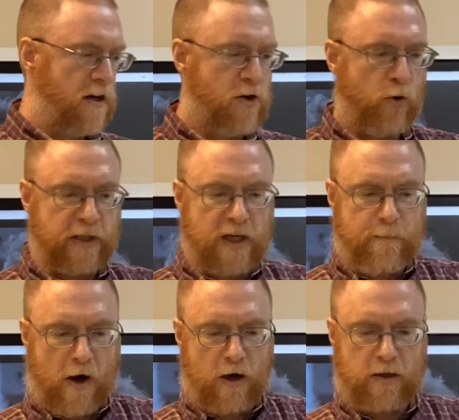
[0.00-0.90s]
According to
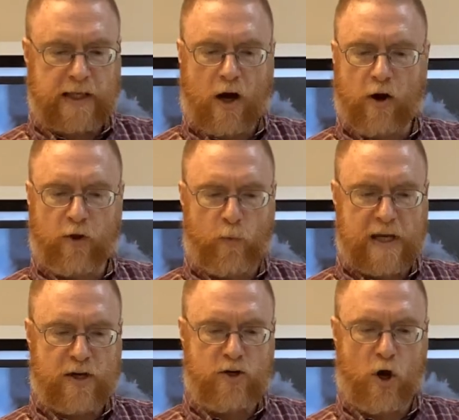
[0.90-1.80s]
Berkeley, all that we
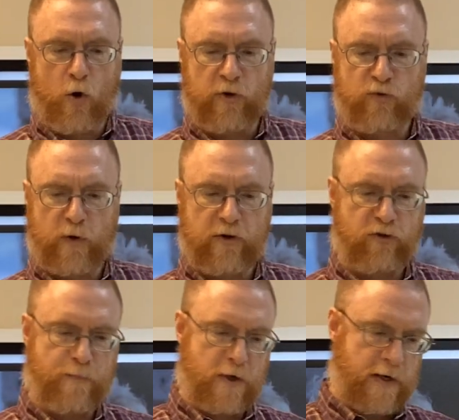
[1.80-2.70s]
can know is we are
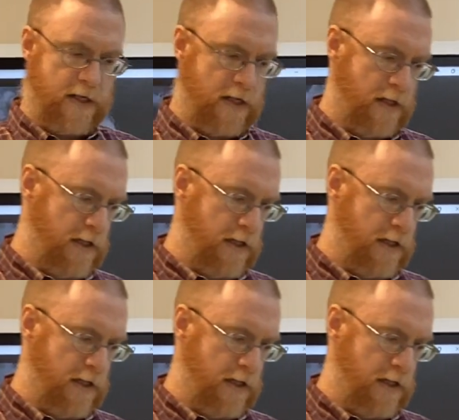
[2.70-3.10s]
spirit.